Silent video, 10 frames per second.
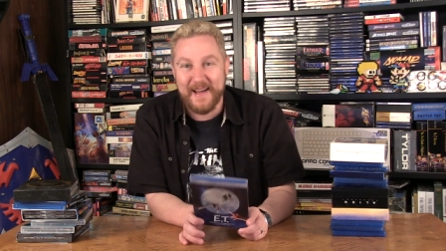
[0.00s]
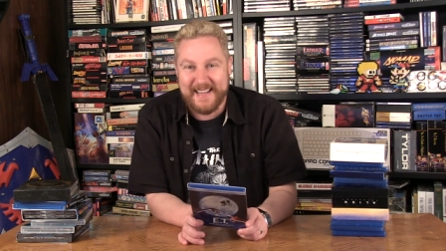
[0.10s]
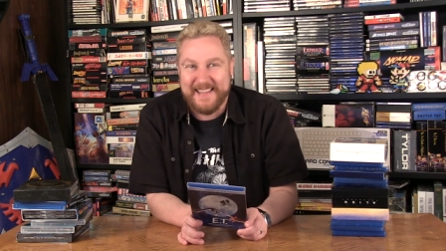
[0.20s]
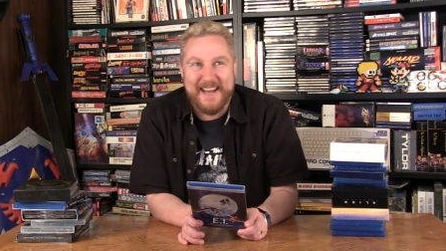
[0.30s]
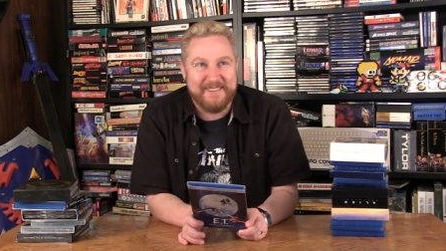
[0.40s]

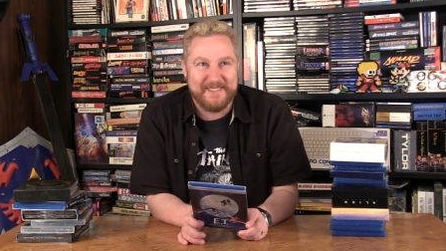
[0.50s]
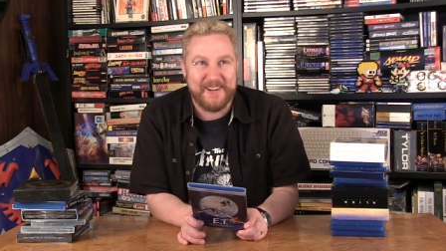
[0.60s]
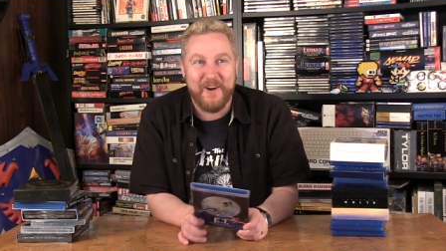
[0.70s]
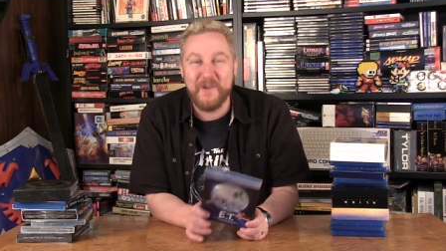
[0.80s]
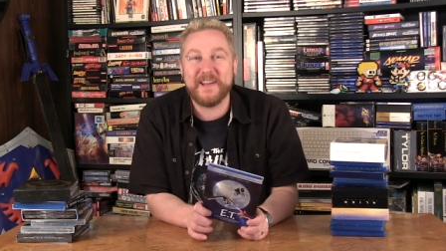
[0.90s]
back then was
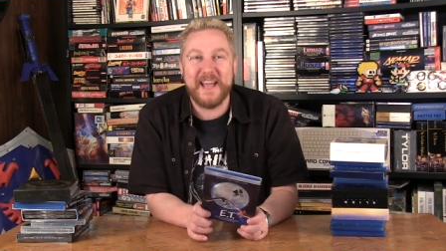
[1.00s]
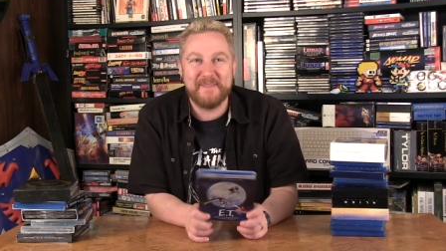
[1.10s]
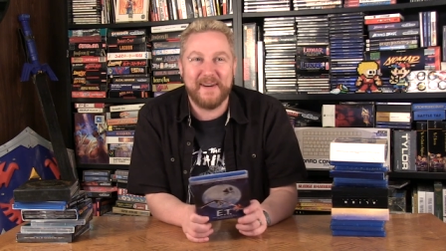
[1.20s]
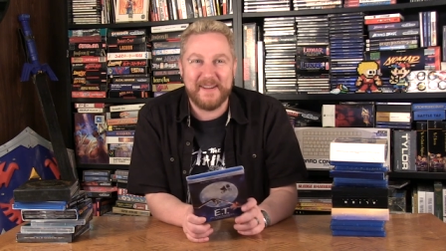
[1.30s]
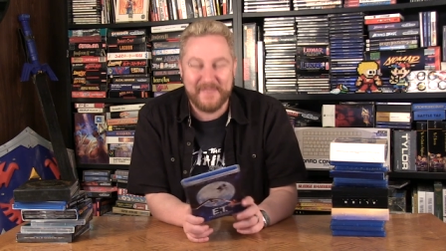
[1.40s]

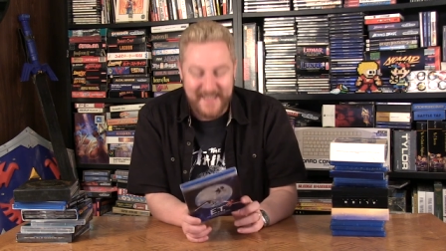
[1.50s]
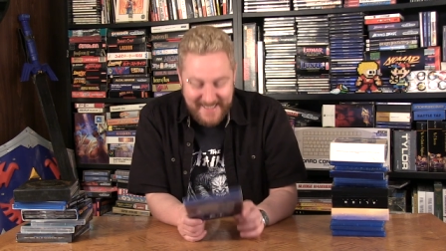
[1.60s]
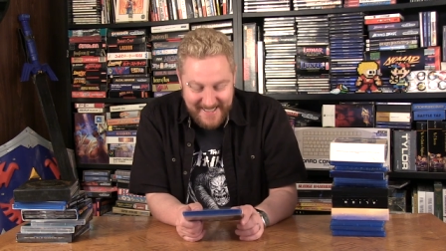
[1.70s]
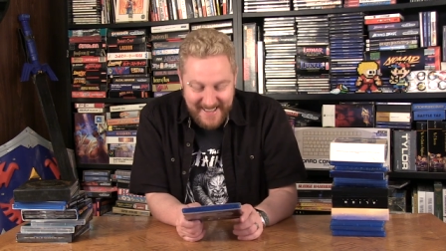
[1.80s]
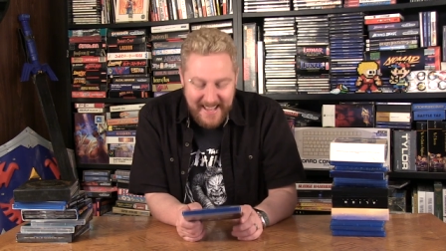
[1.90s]
okay by me.